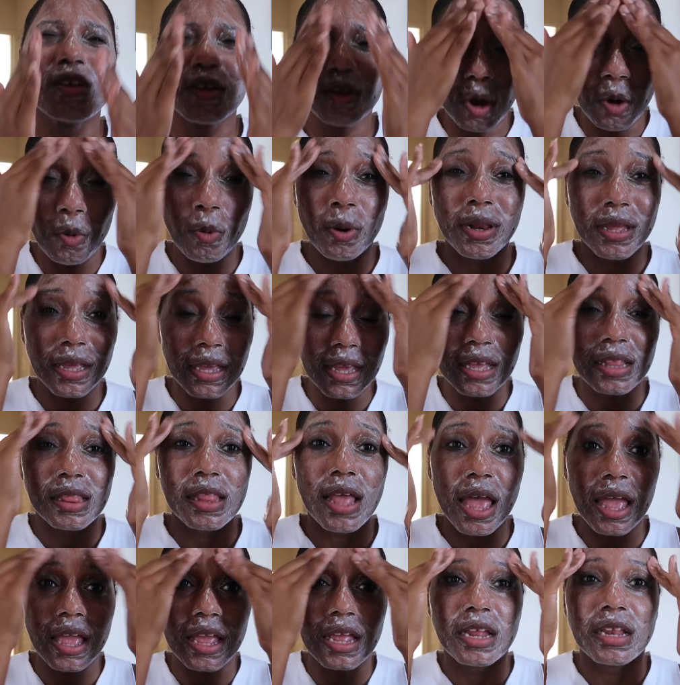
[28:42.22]
you don't want to get
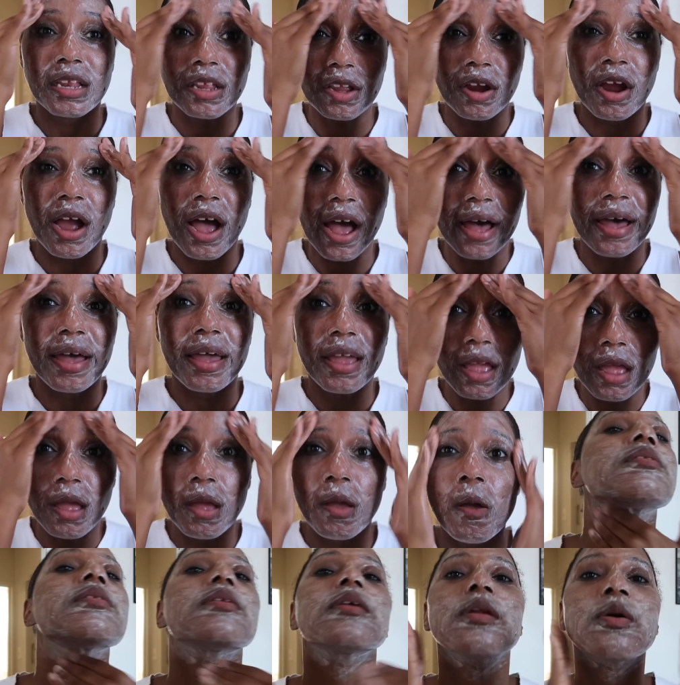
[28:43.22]
that in your eye
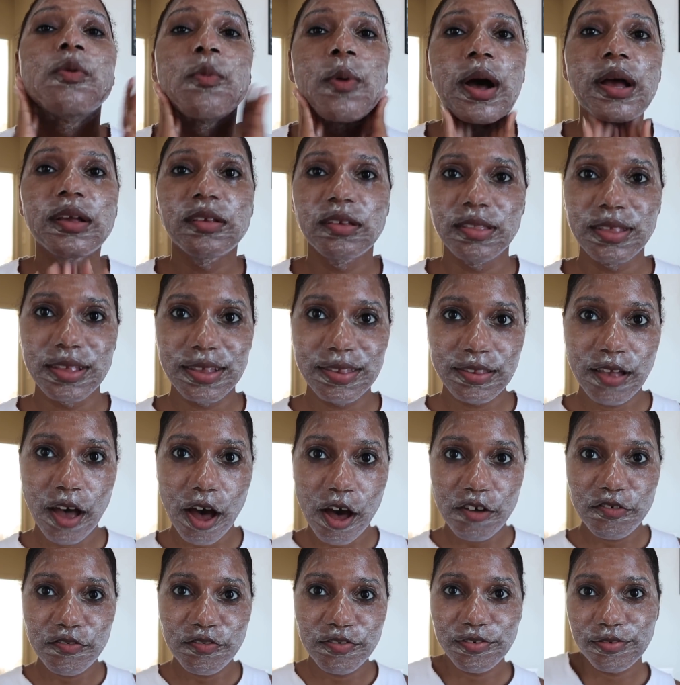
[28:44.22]
i'm gonna wash this
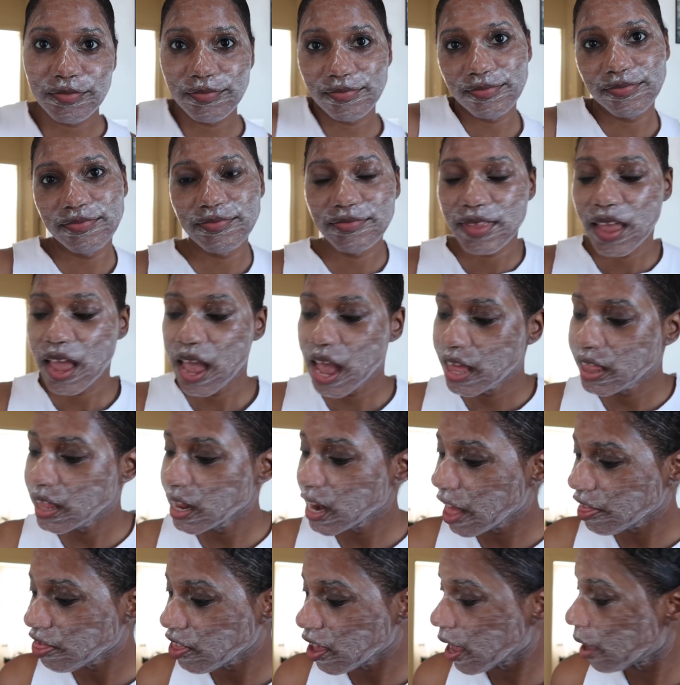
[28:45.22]
off and
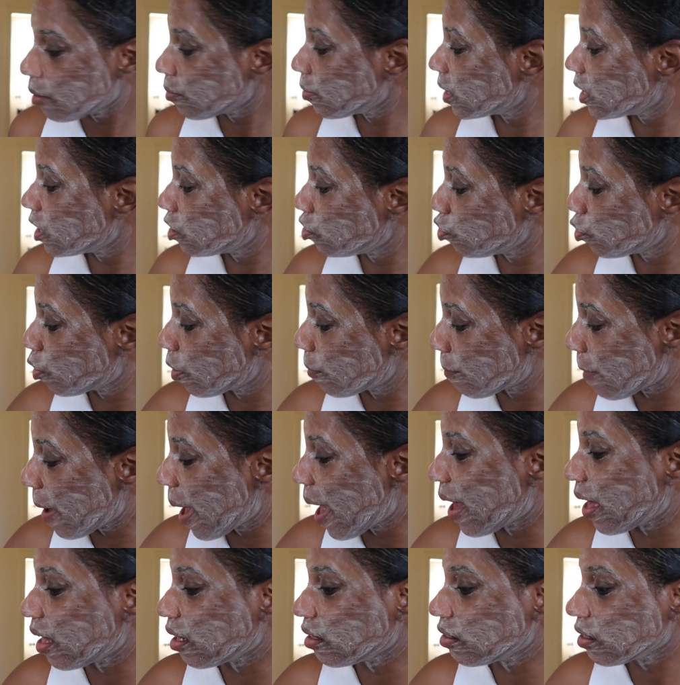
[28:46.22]
then i think i'm gonna do a
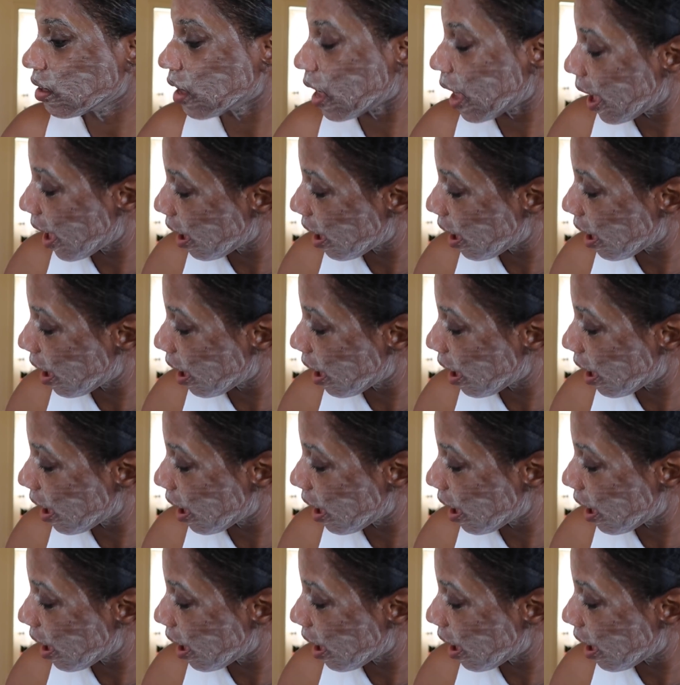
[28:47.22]
mask